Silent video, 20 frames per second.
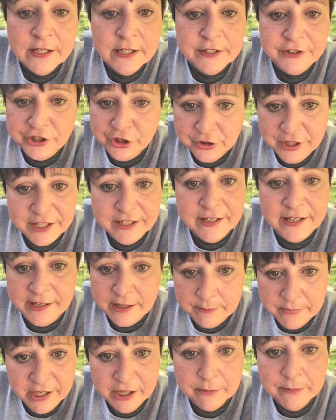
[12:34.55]
you can
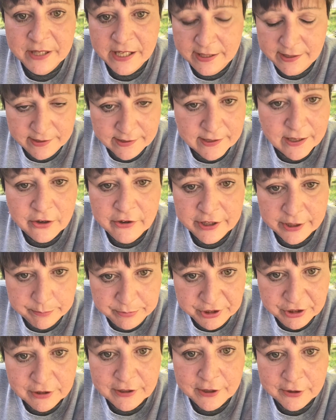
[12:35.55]
email me and I'll help
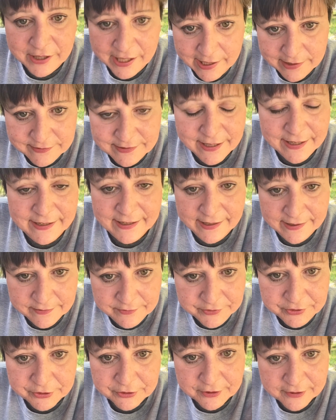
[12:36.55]
you locate that
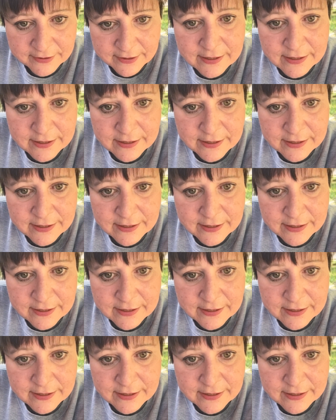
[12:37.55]
answer.